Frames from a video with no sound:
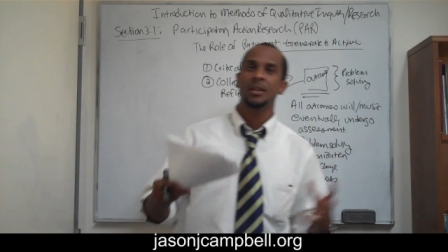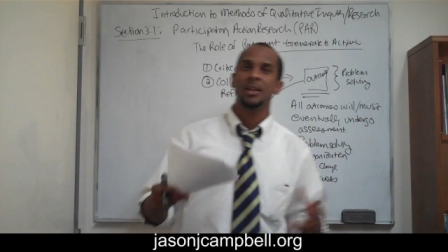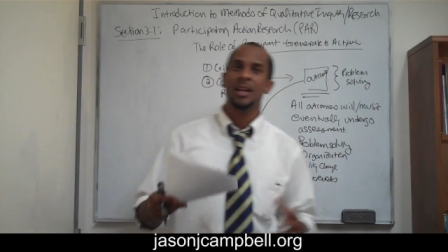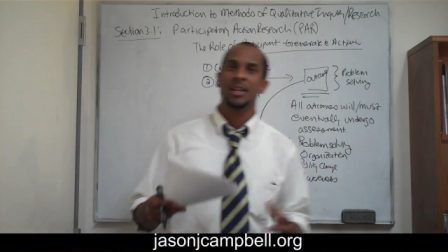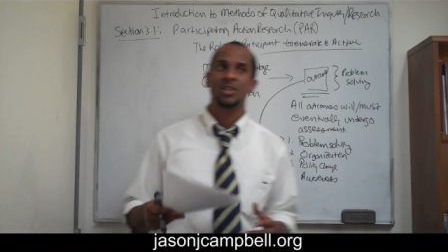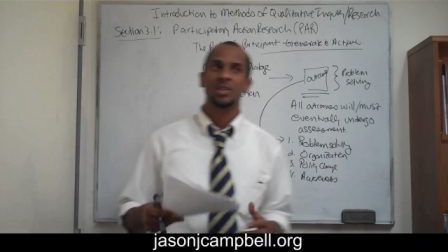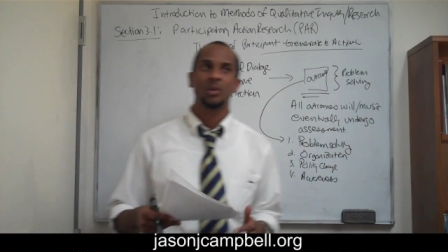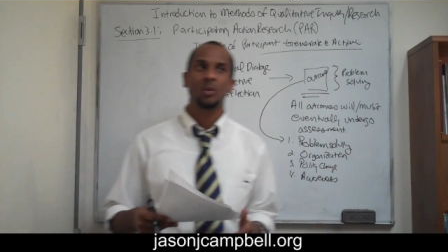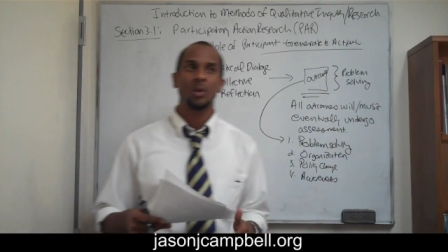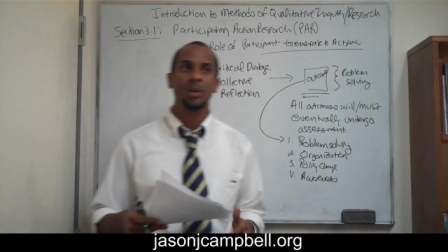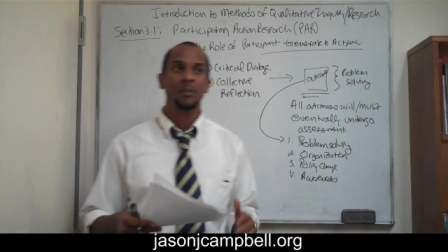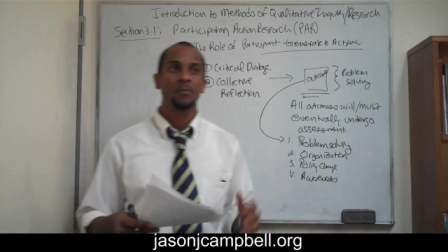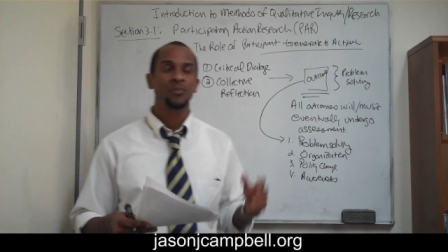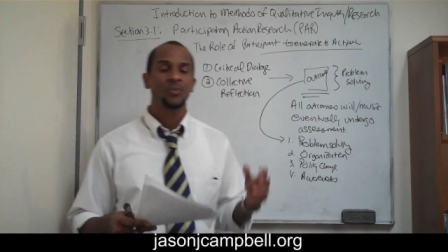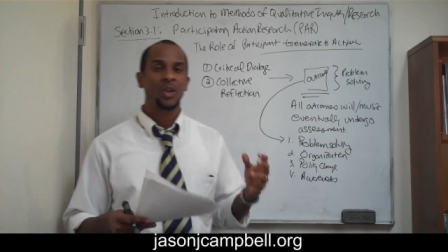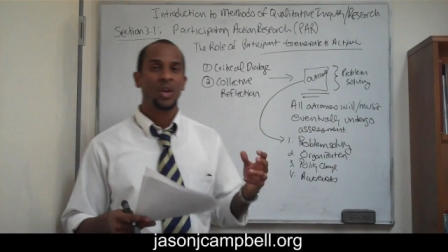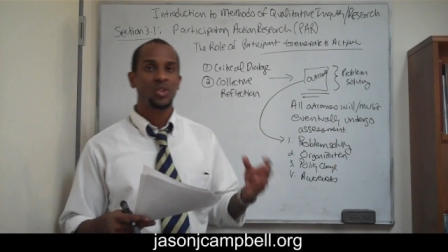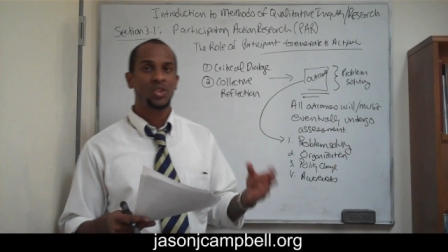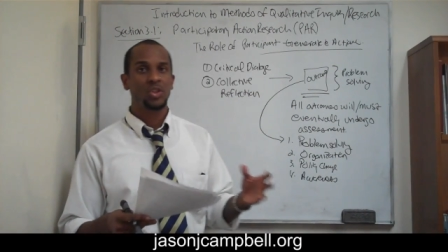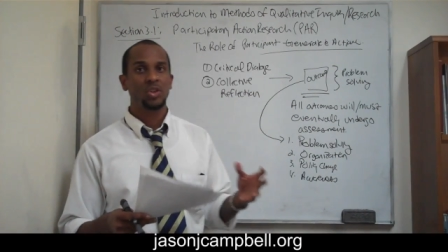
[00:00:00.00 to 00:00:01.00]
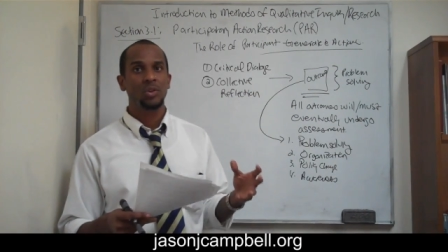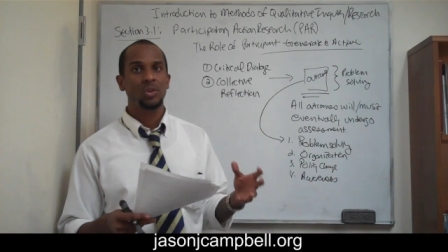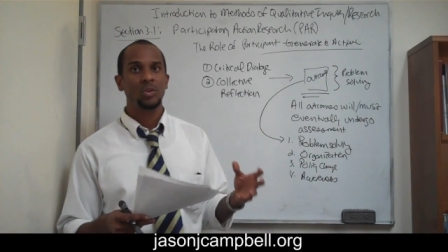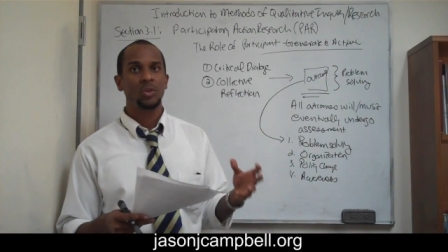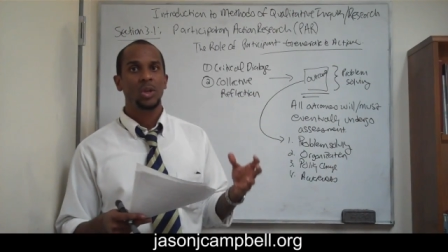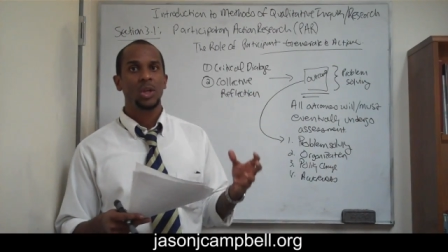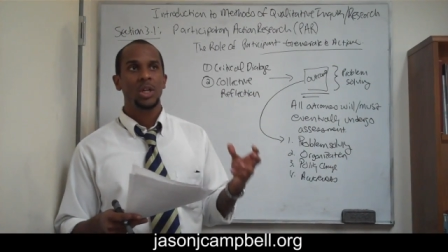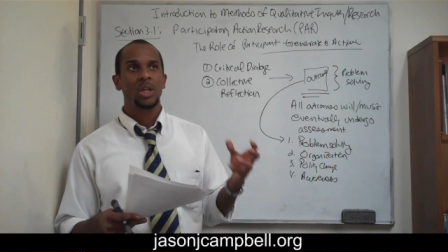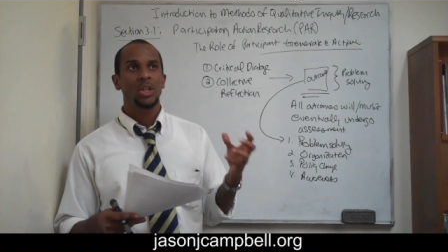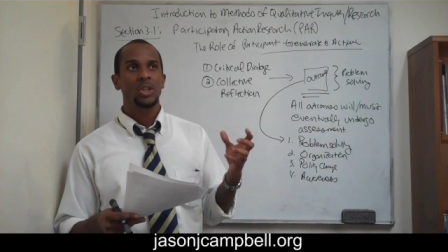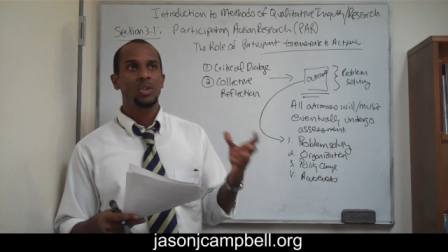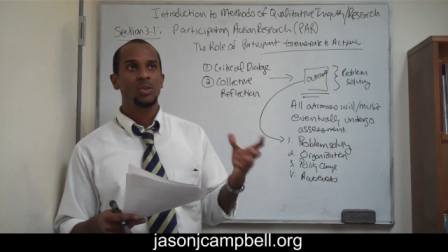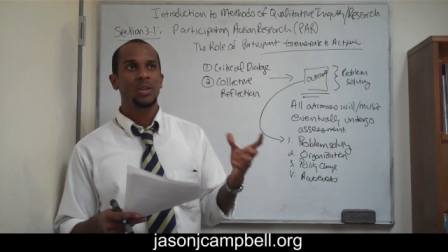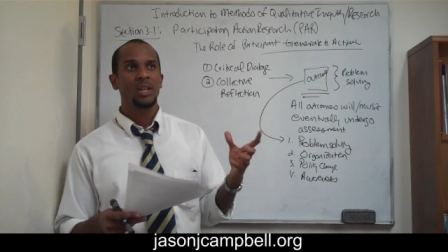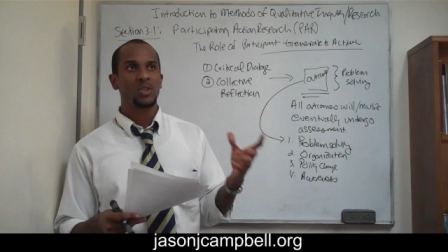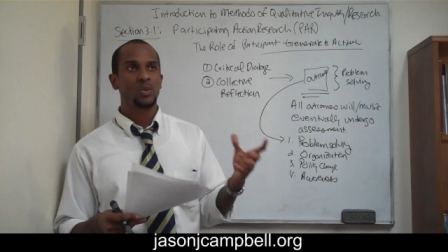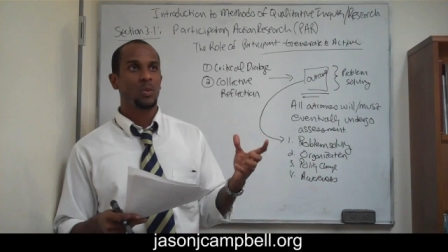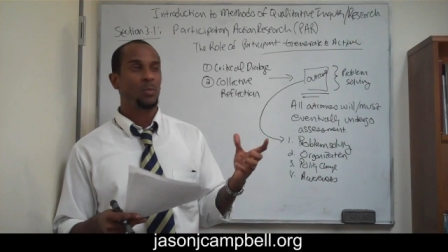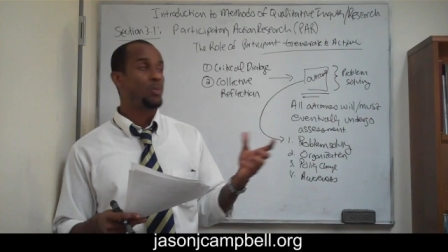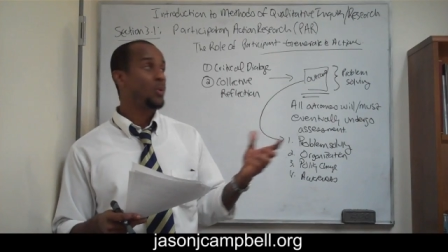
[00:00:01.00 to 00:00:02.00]
And so on until you
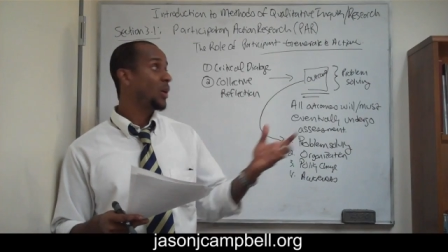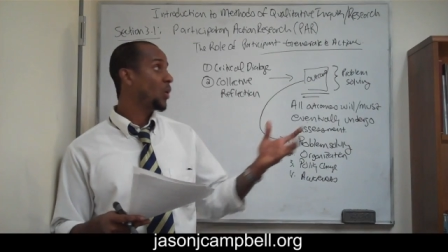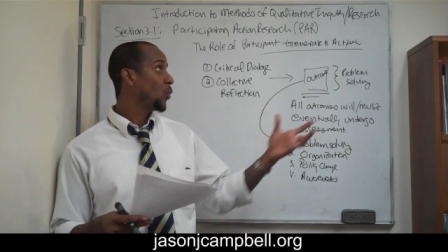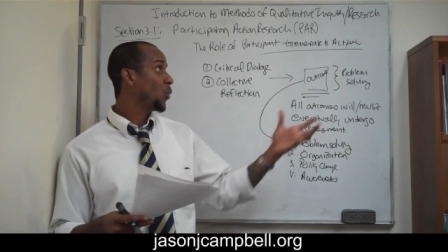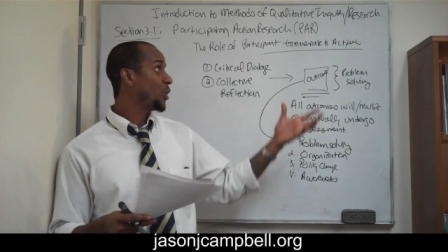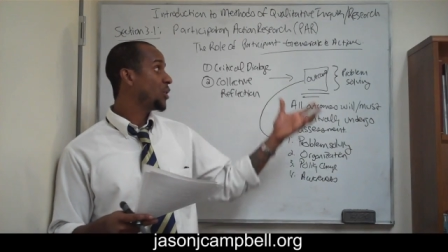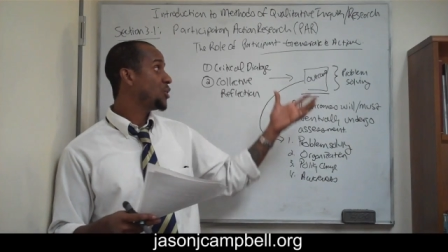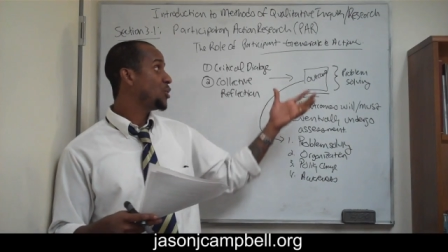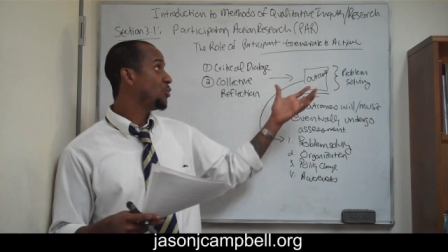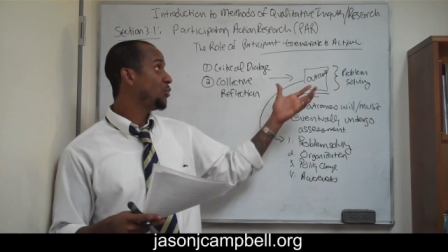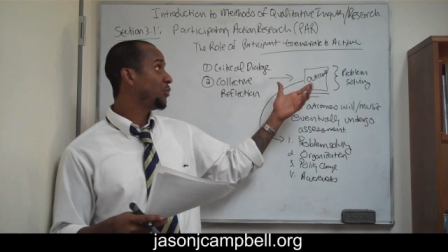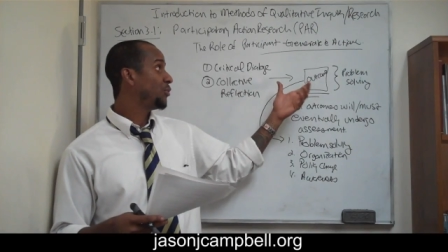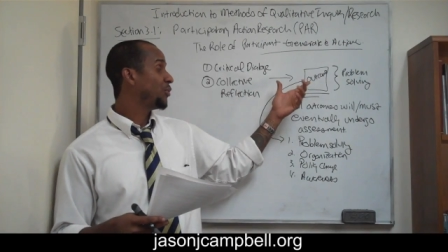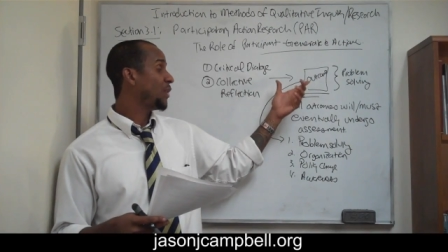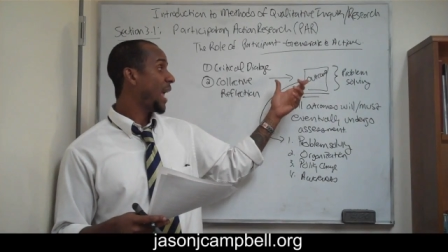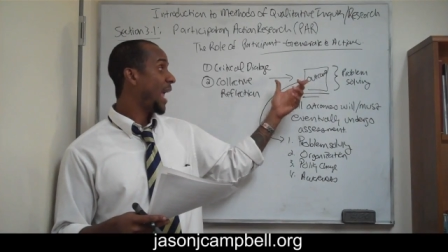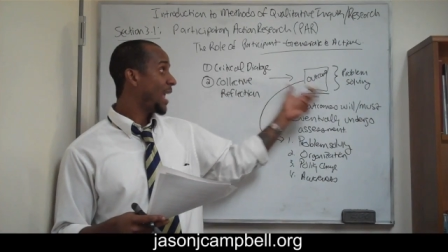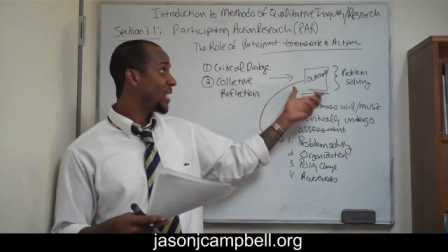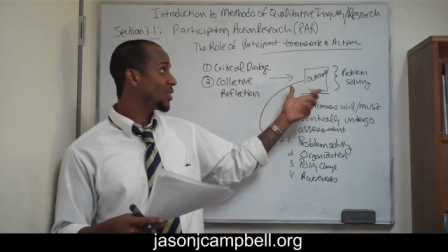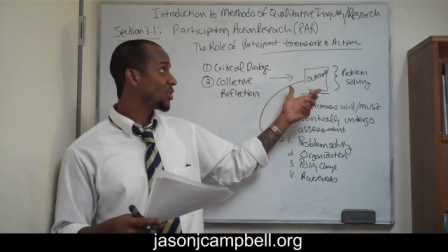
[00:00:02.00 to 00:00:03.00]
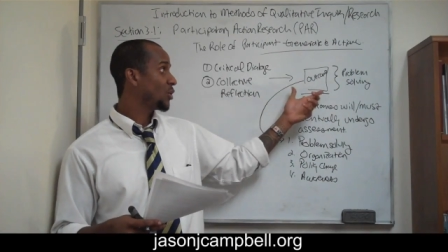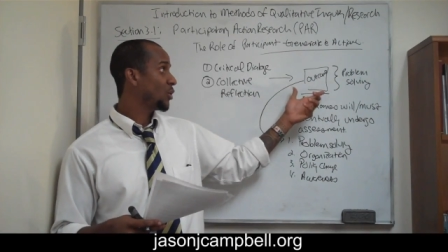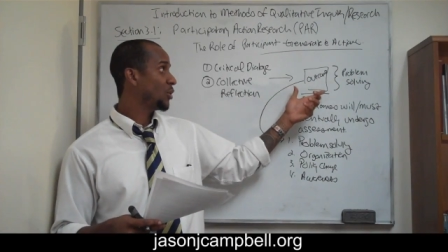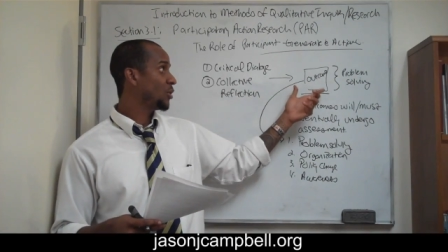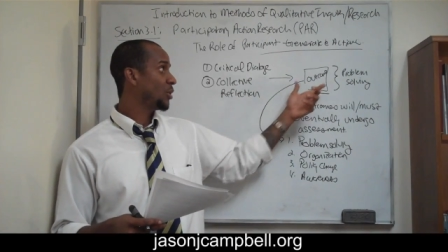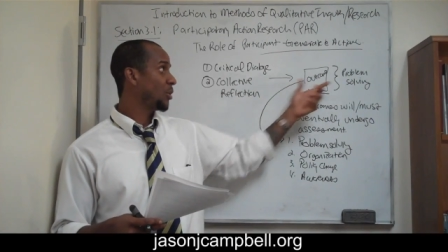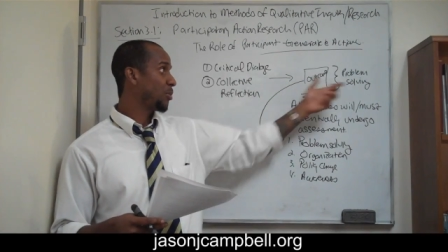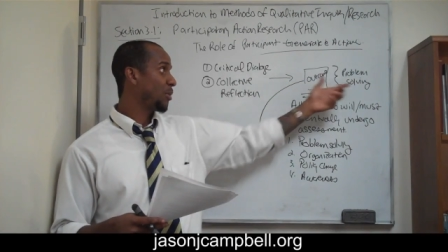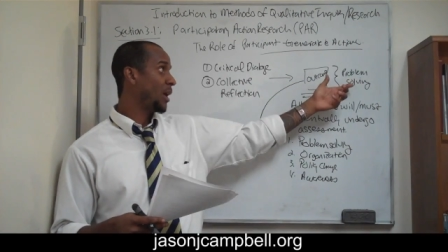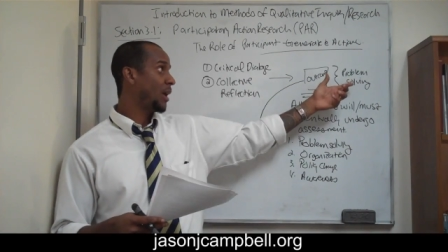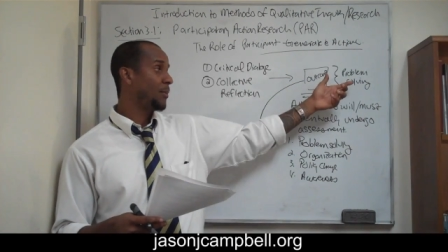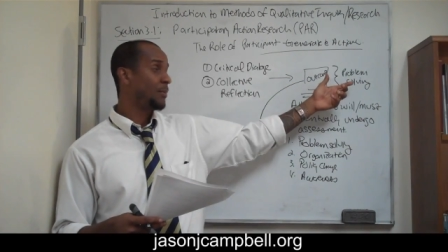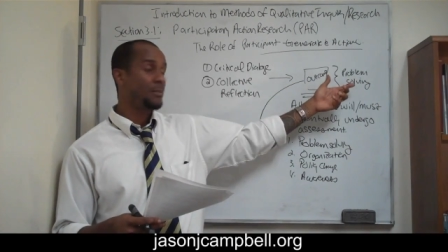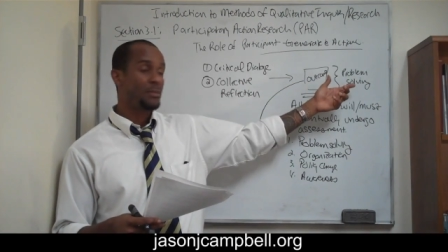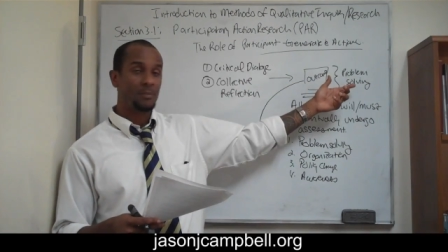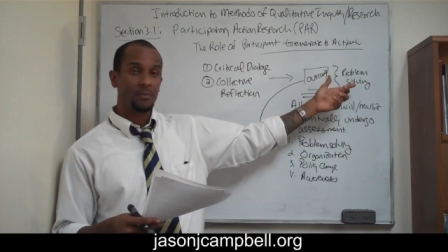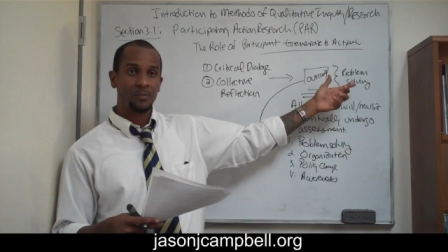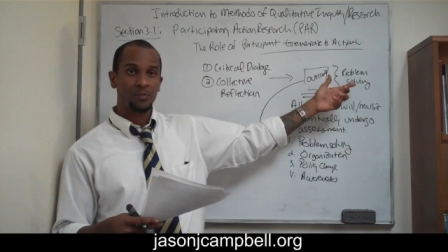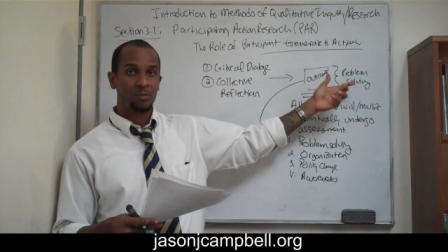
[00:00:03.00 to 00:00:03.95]
get to a point where you've answered the problem